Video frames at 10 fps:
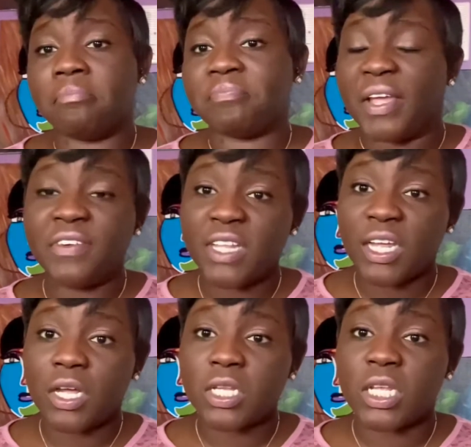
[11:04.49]
Everything
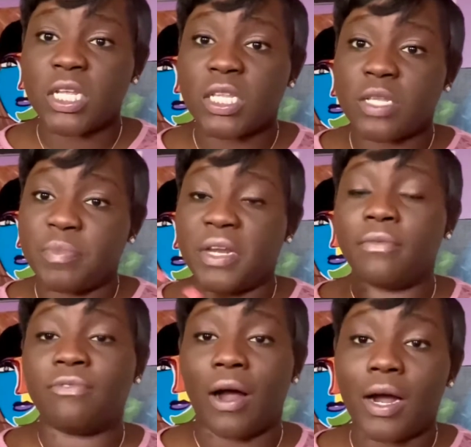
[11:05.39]
else has been
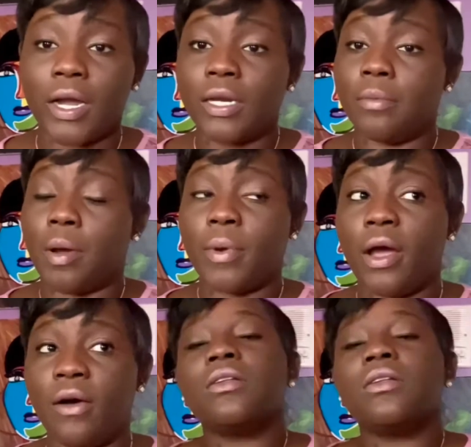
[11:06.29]
fine in my mouth.